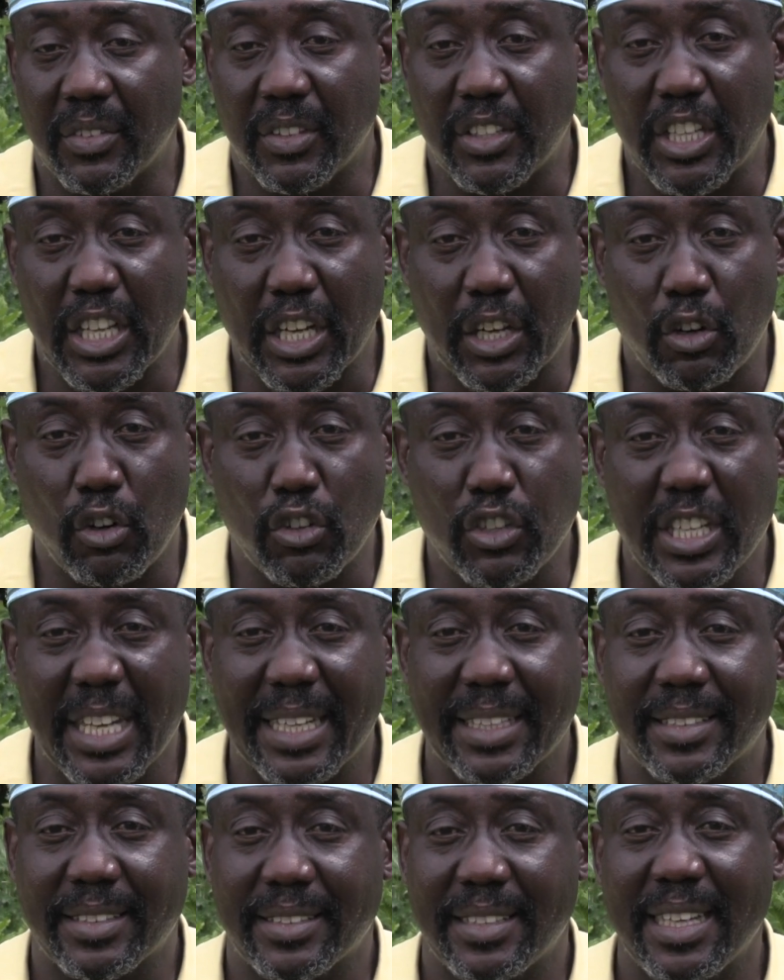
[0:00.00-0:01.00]
the
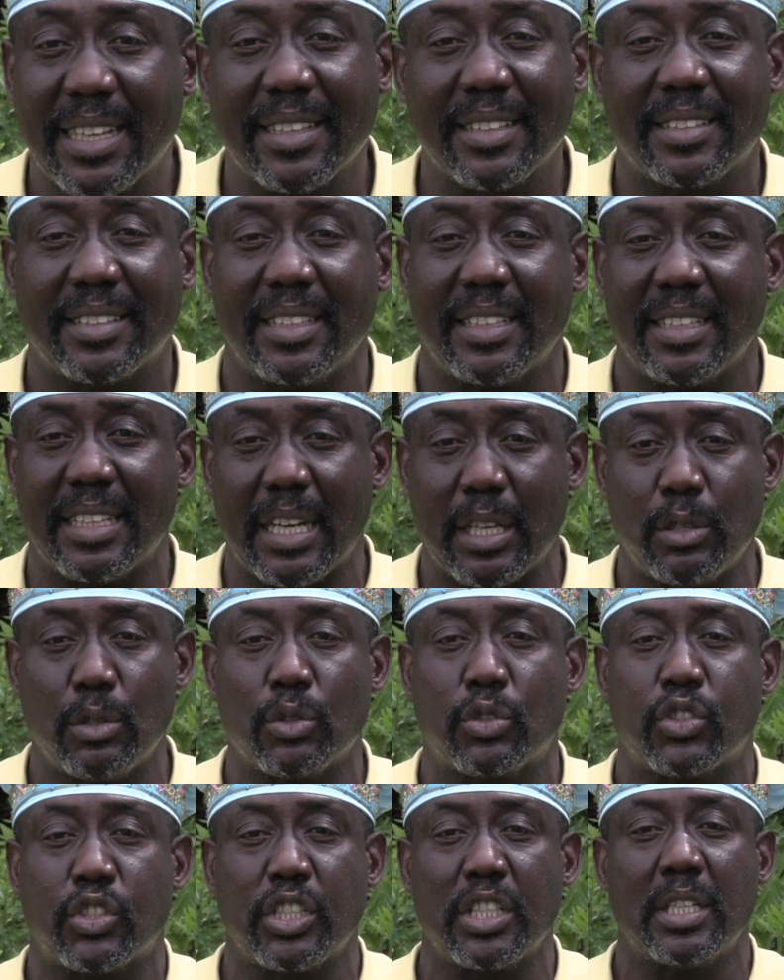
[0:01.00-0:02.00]
cognac, something that
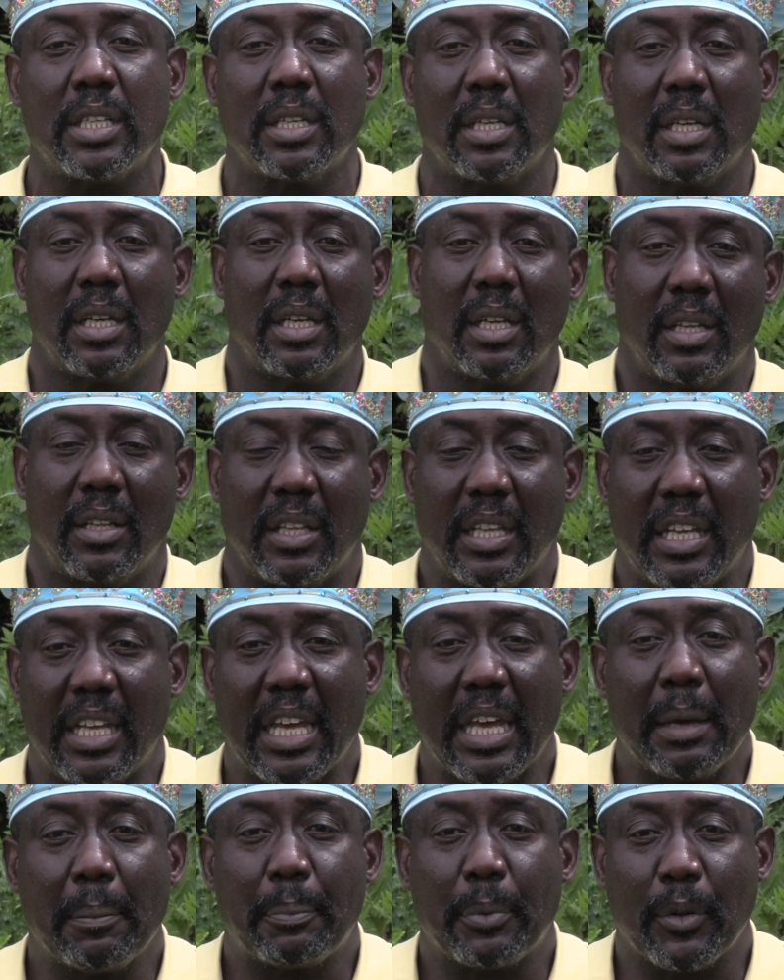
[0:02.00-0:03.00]
you see,
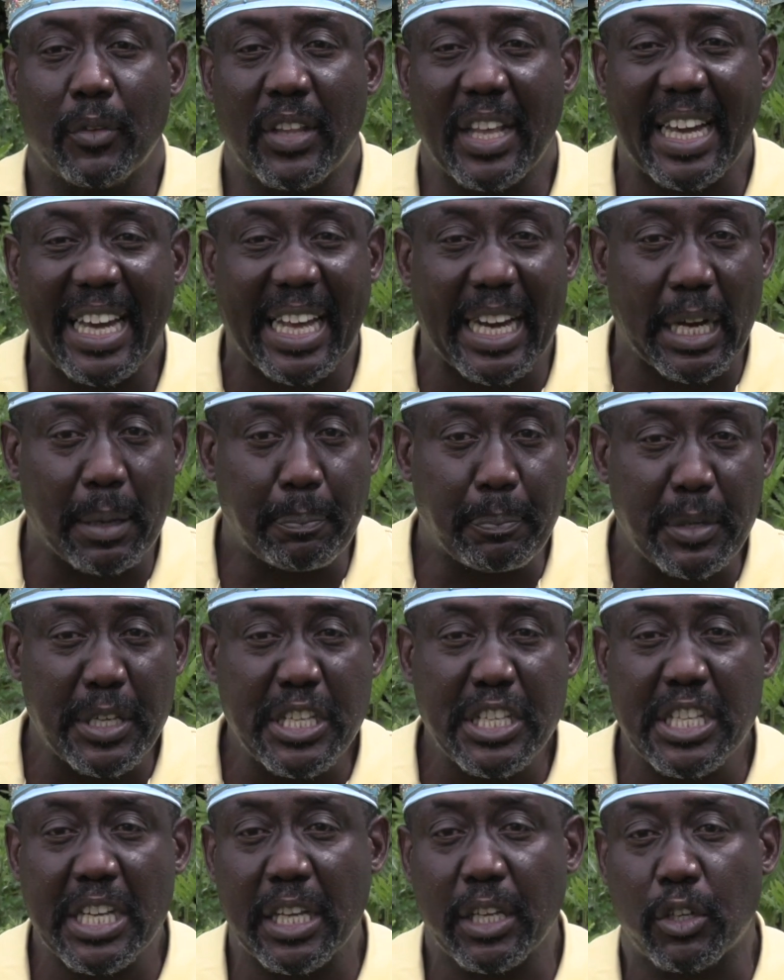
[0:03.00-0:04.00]
ejemplo de
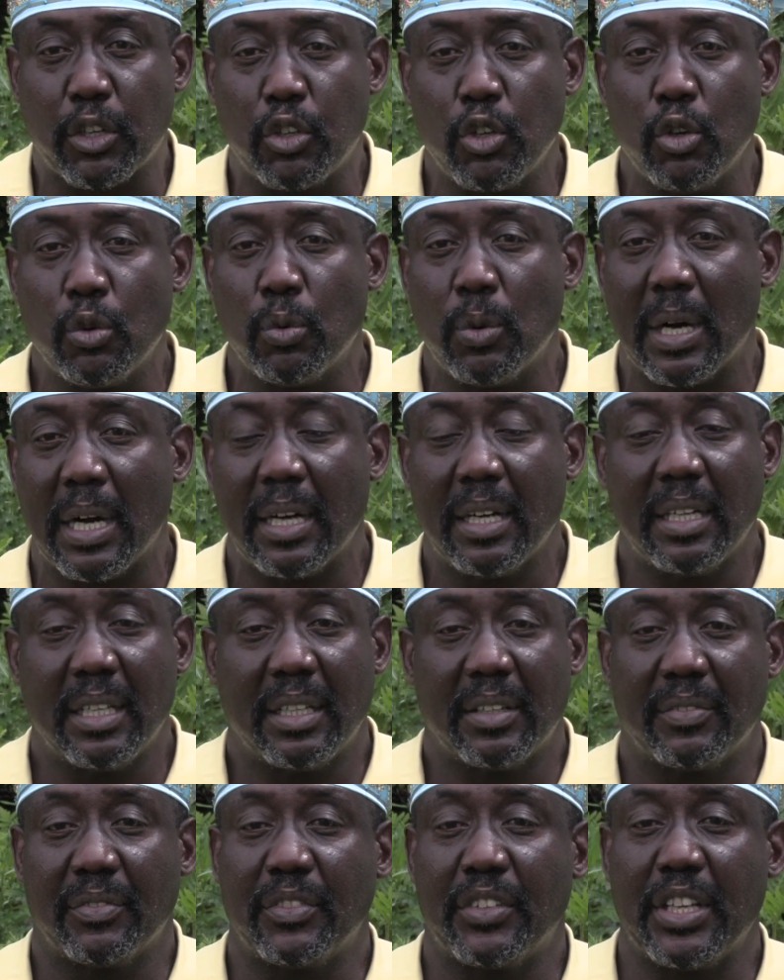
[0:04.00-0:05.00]
Garapiña in Cuba,
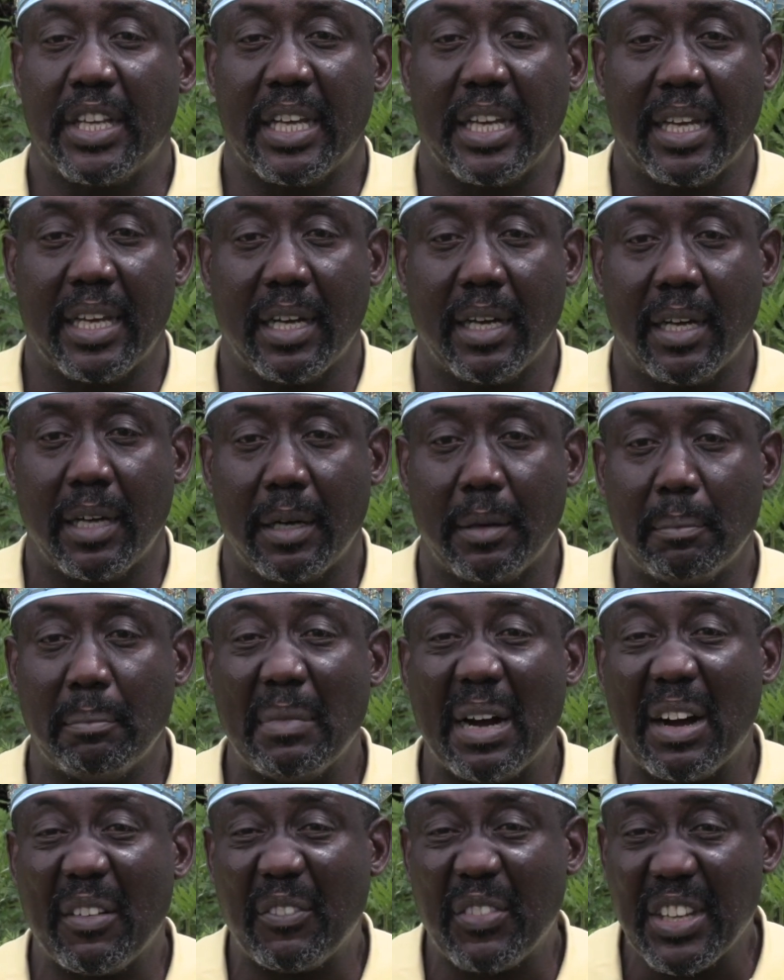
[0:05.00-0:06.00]
the
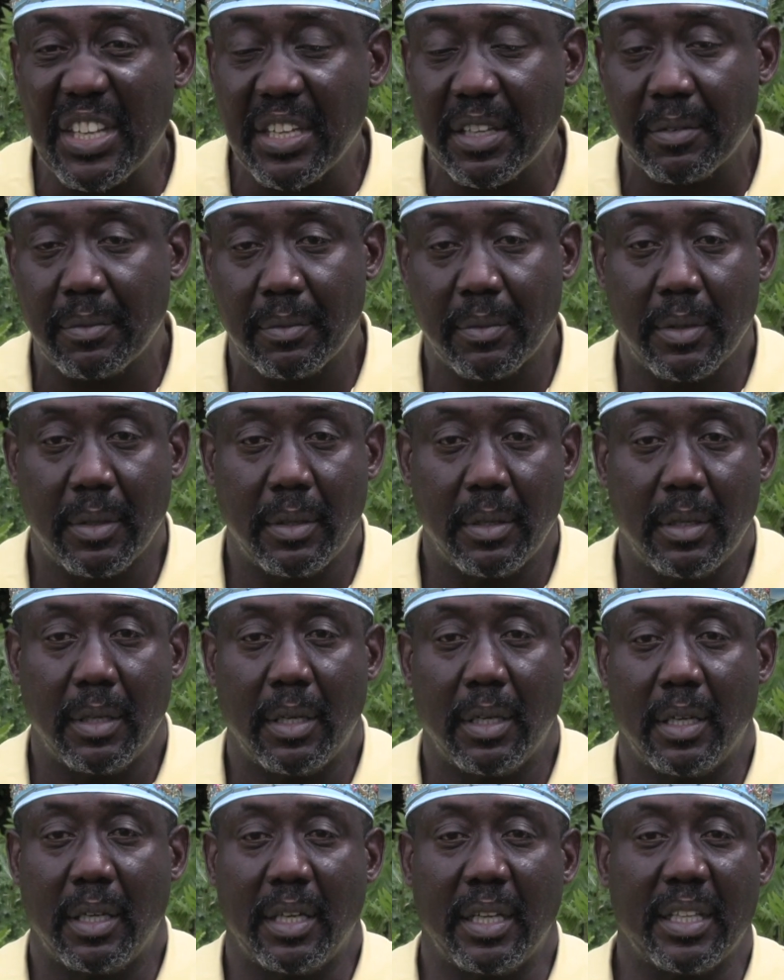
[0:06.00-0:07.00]
Mavi,
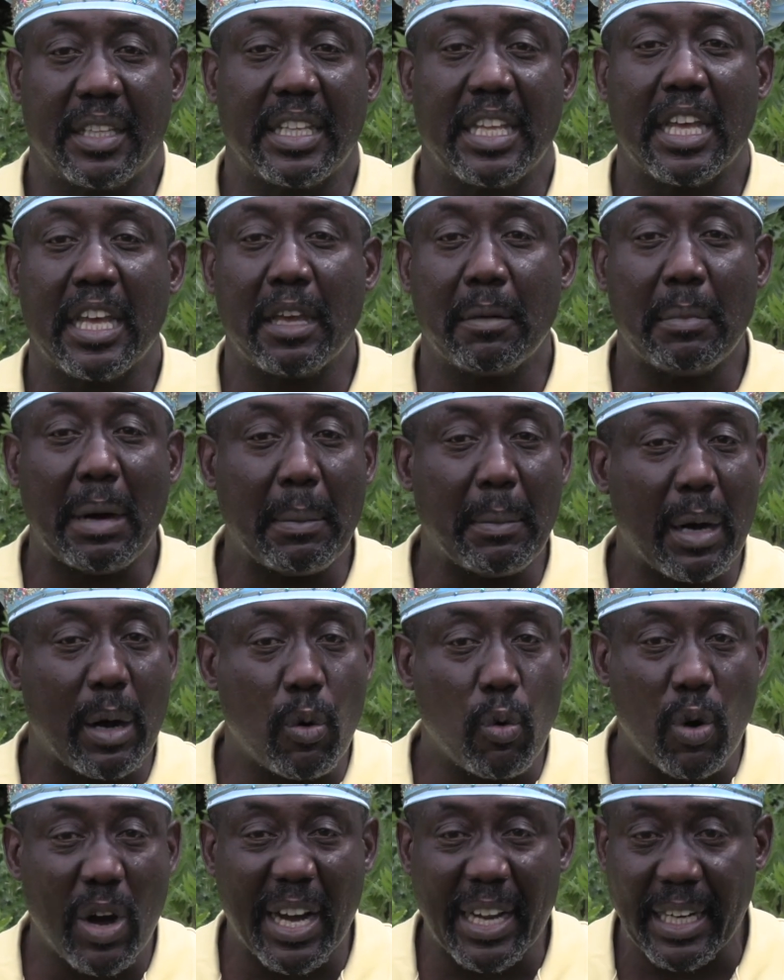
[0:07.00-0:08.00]
the Mama
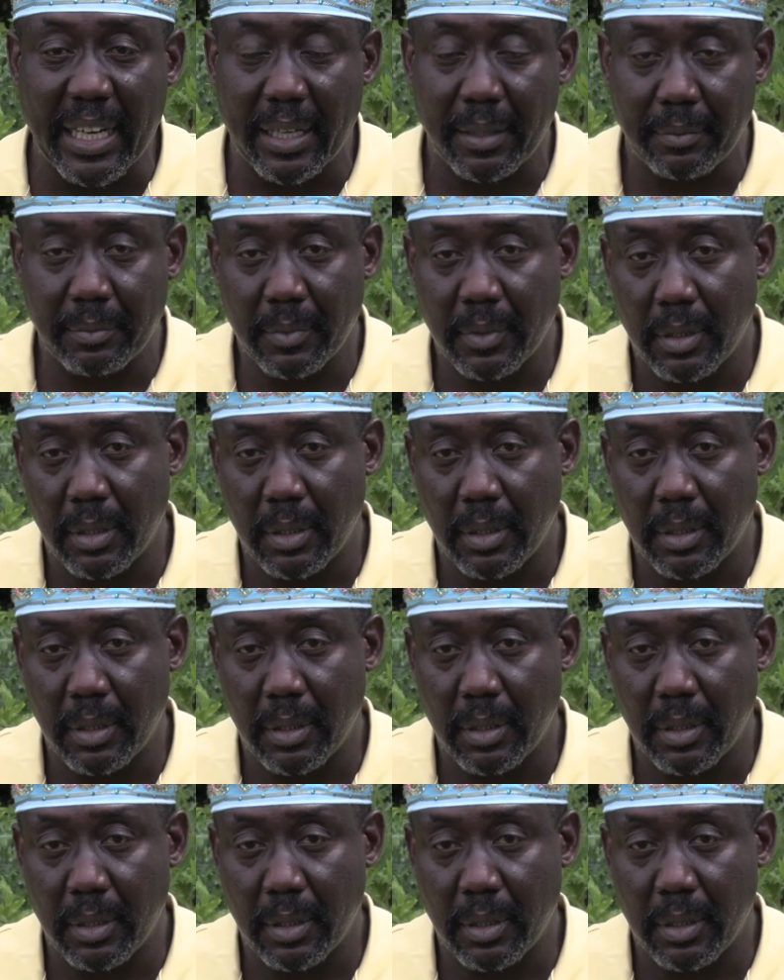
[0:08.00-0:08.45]
Juana